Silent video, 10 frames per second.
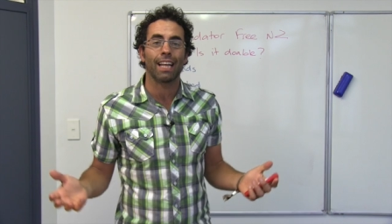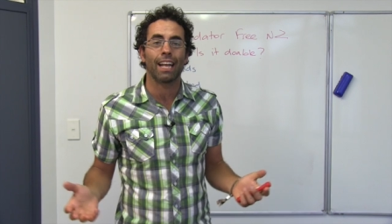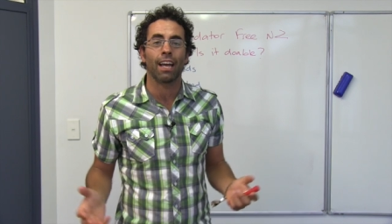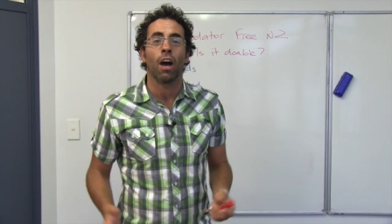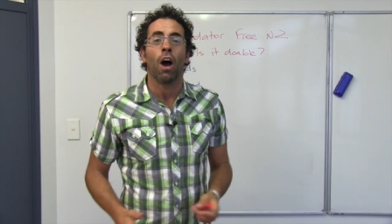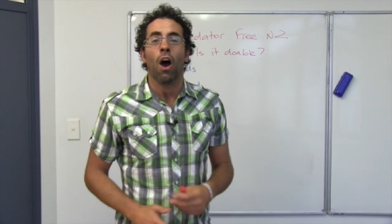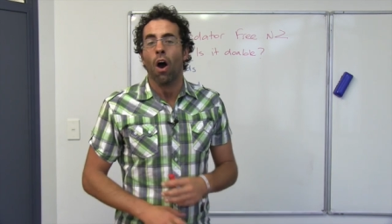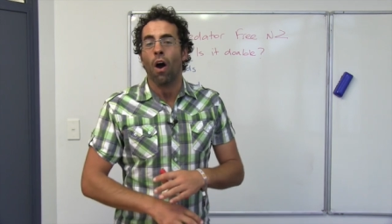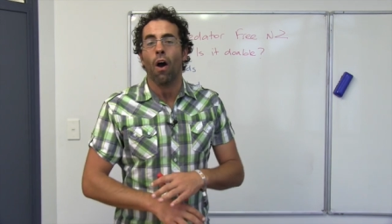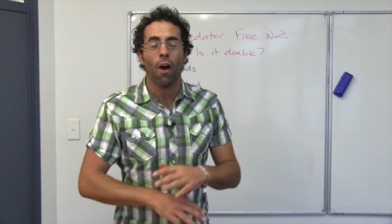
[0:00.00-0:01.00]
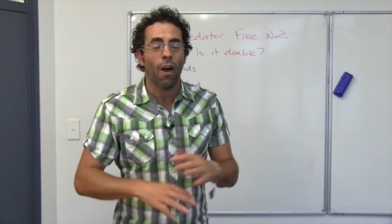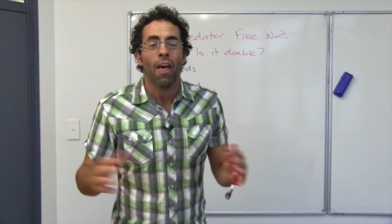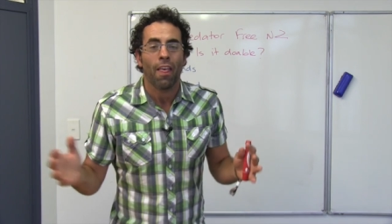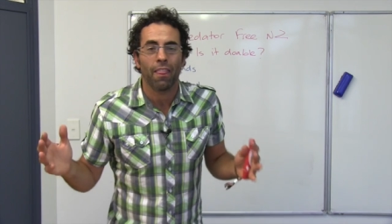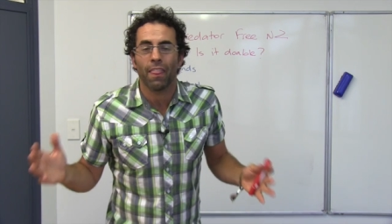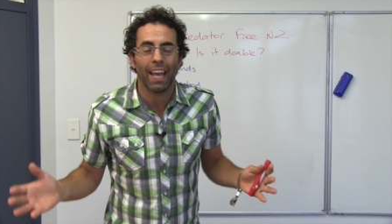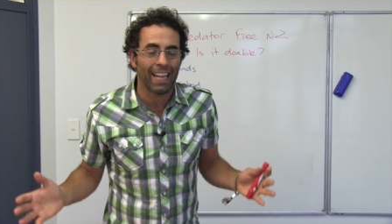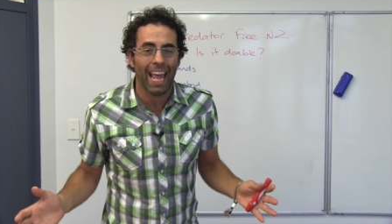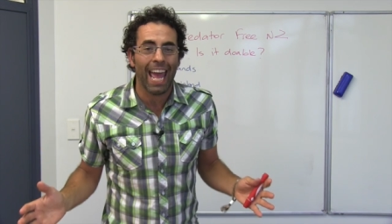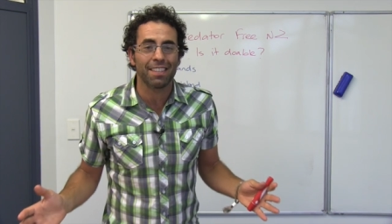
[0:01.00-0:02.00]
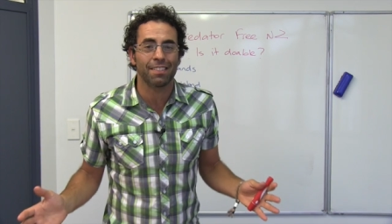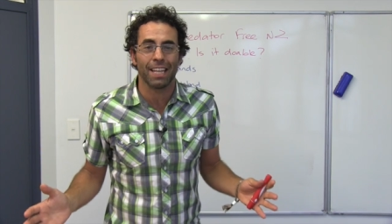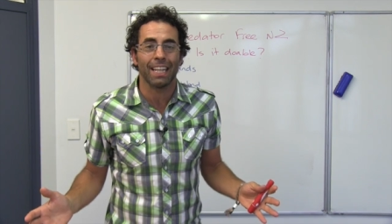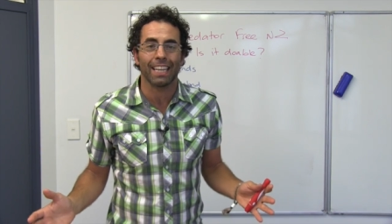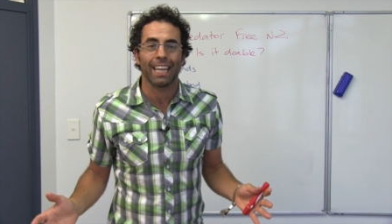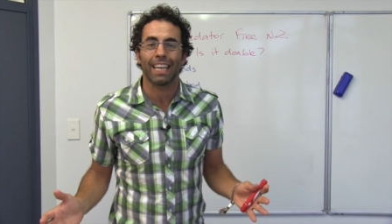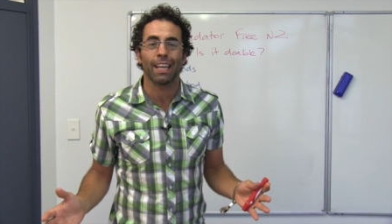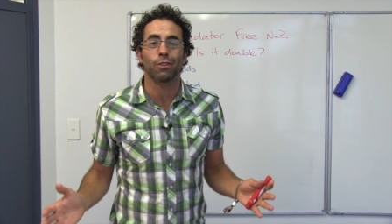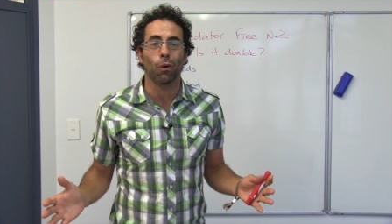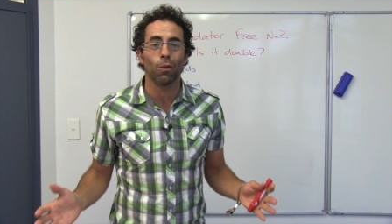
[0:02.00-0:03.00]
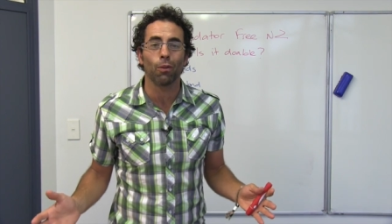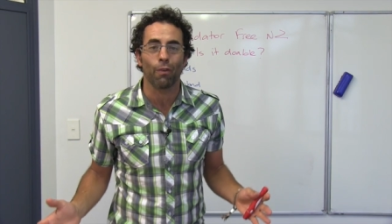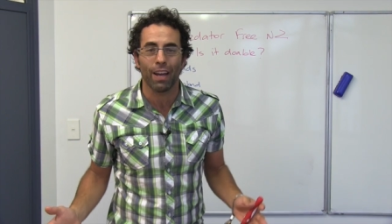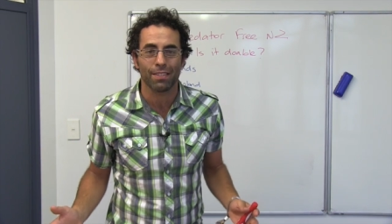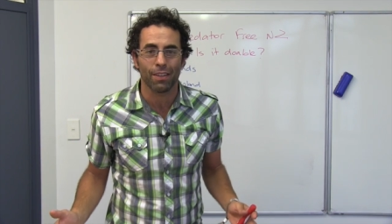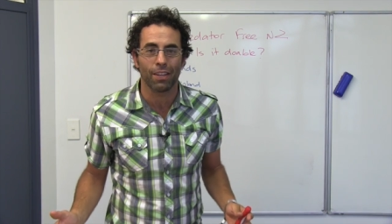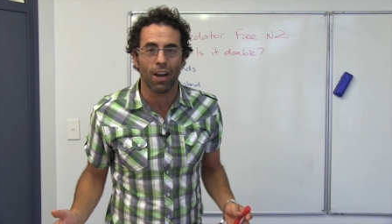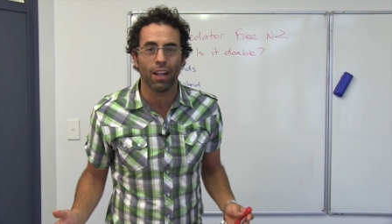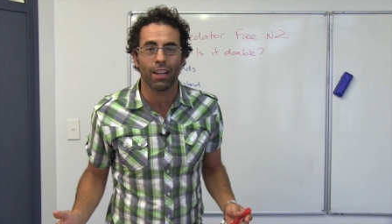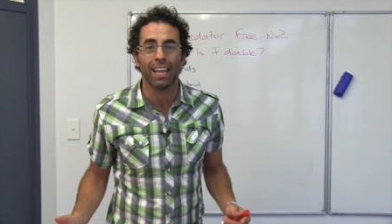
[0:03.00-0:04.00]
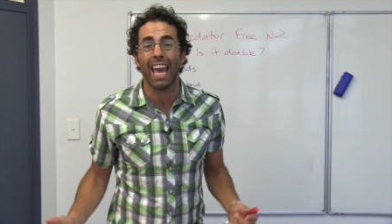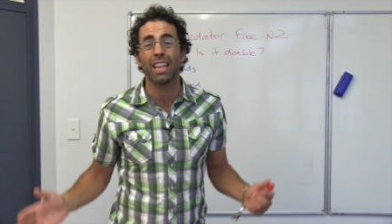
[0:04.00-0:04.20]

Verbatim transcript: later, they had accidentally killed all the rats on the island